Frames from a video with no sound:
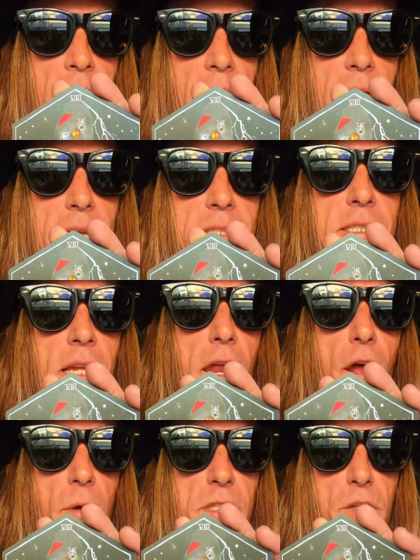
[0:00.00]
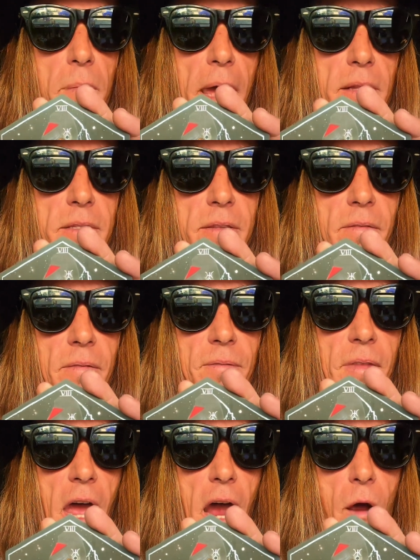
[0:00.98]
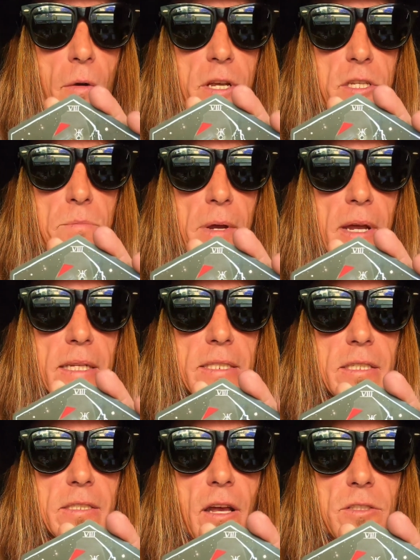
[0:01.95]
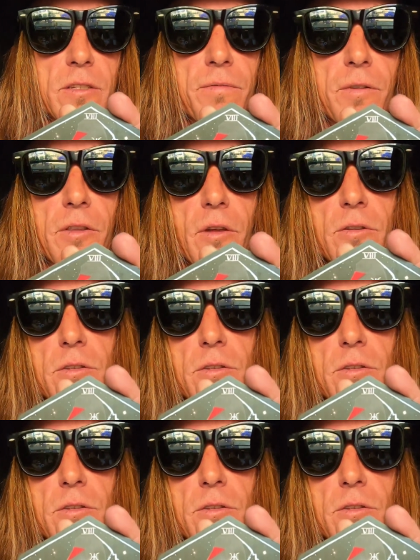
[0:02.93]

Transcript: And it's not always about our experience, it's also for those